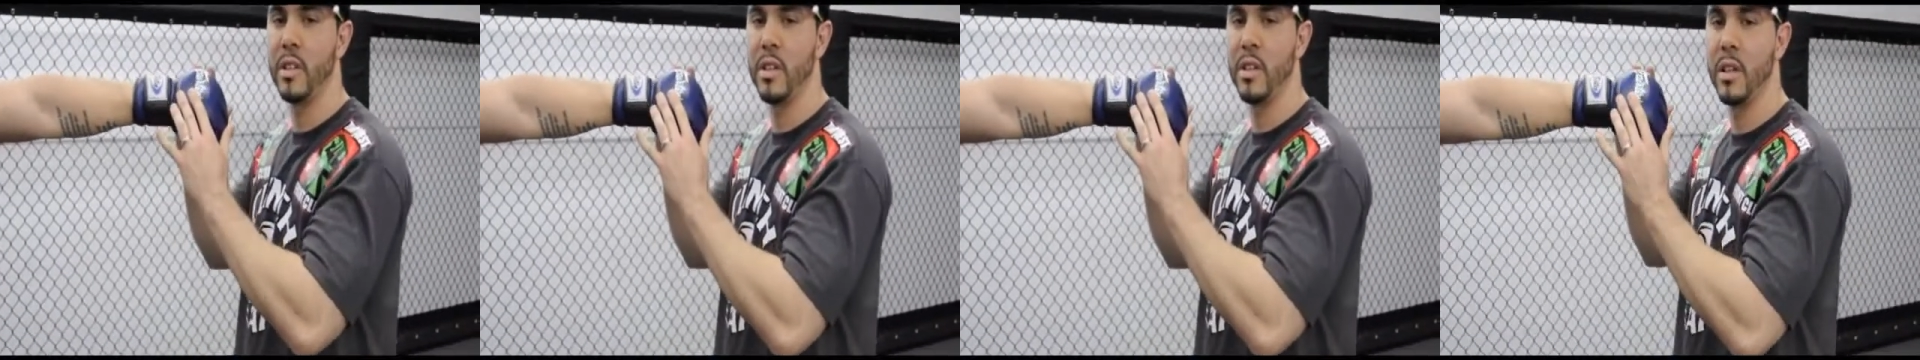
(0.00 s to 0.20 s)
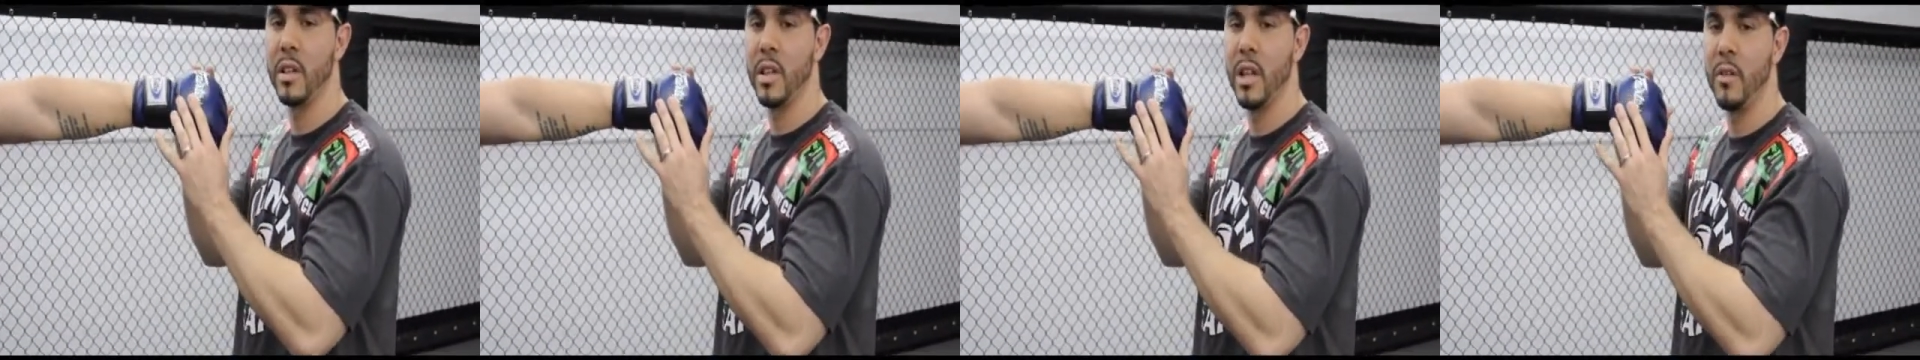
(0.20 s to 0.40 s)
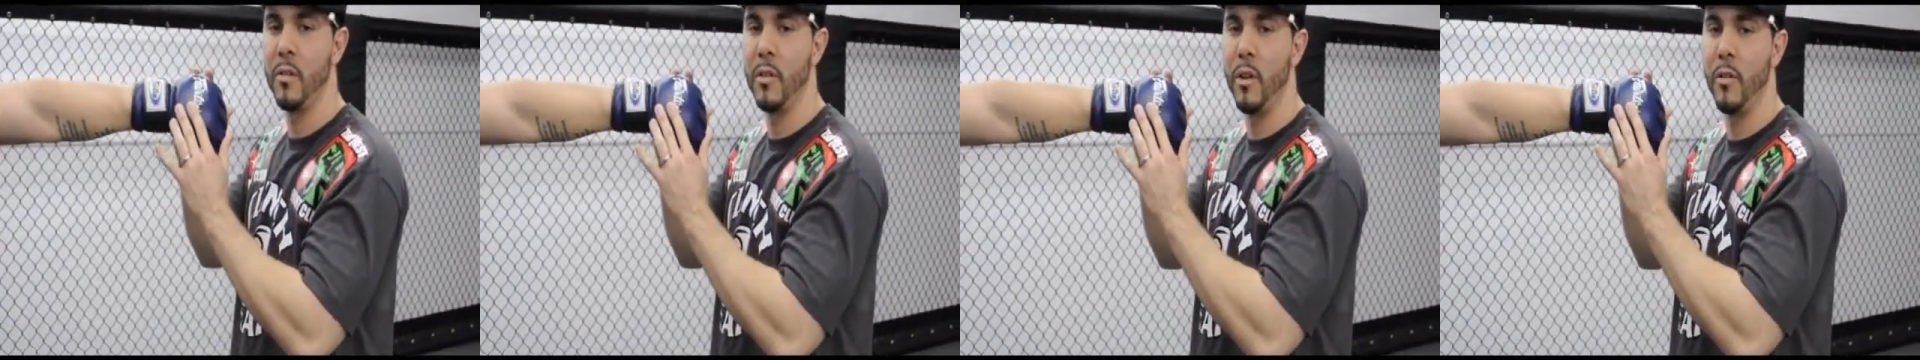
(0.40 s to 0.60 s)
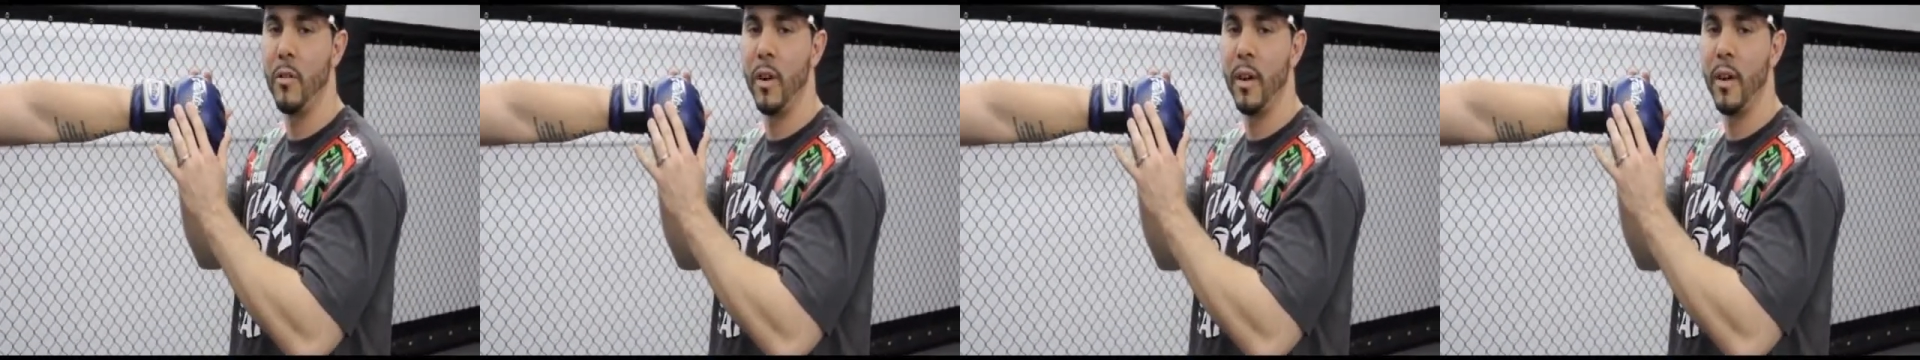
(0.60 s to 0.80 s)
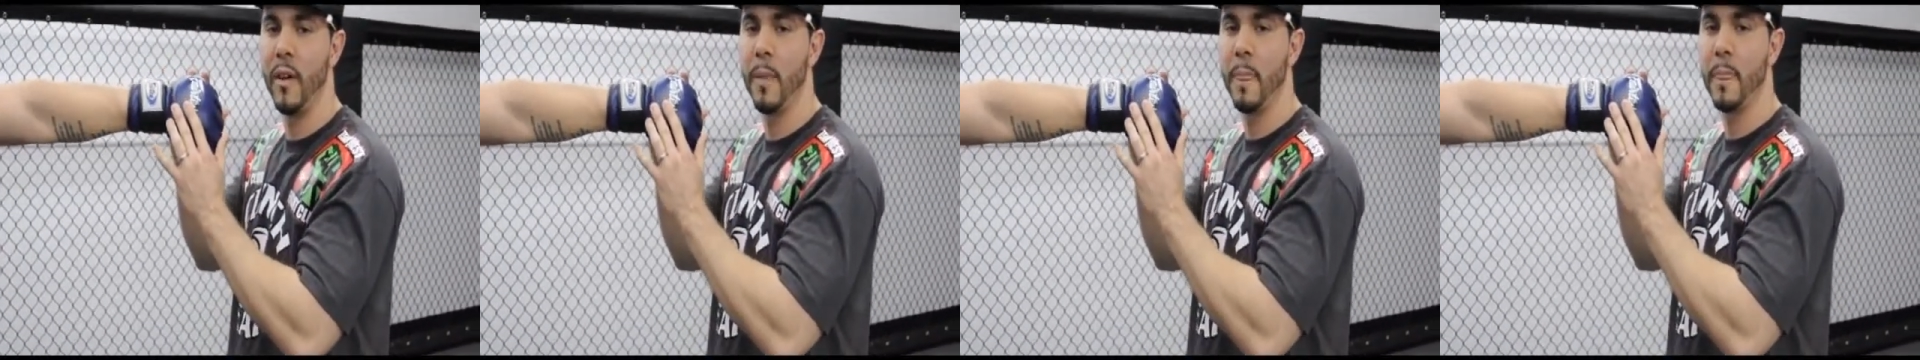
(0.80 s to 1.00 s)
the glove over.
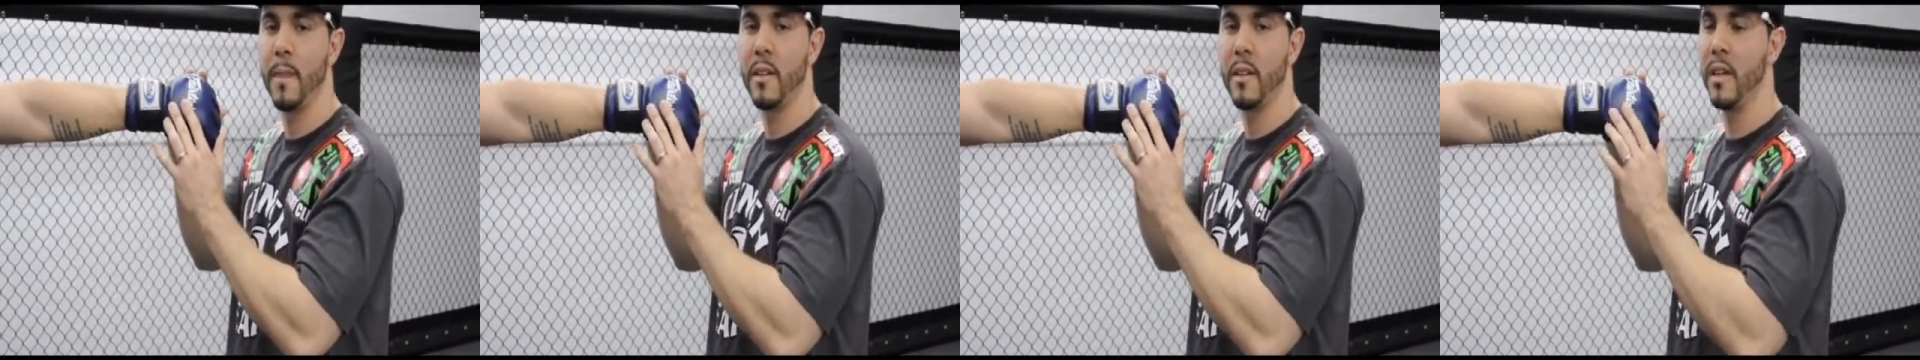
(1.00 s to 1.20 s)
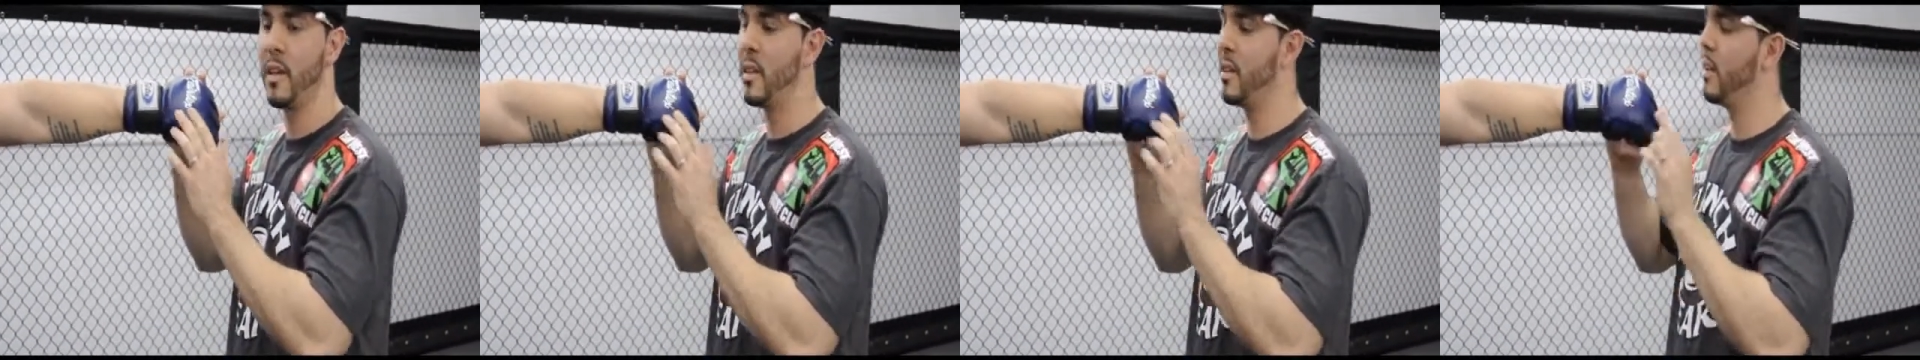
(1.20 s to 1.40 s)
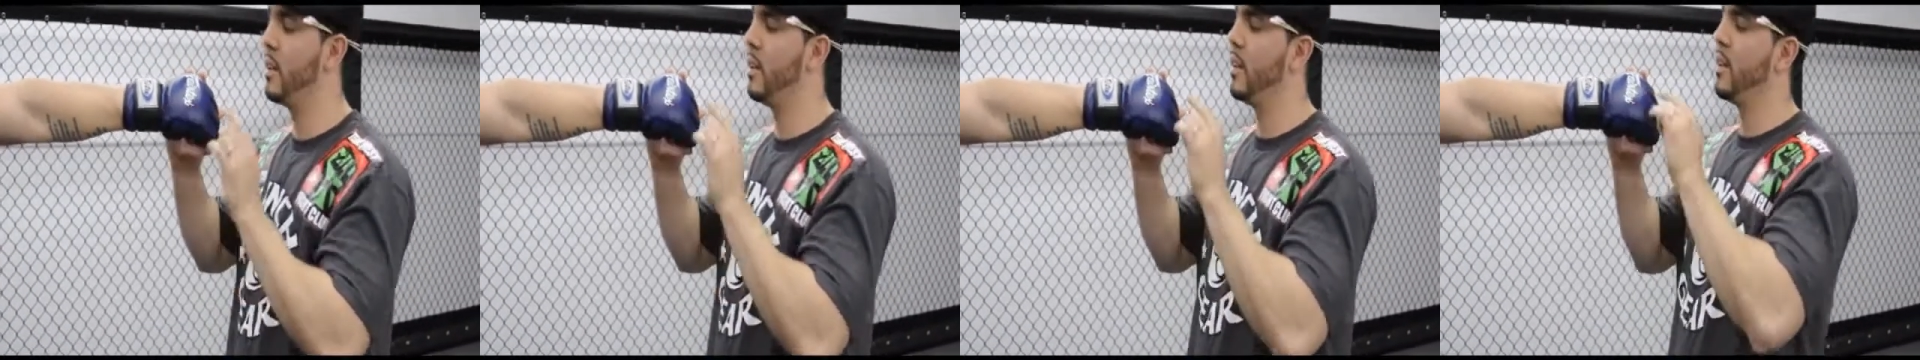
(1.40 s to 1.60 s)
Okay?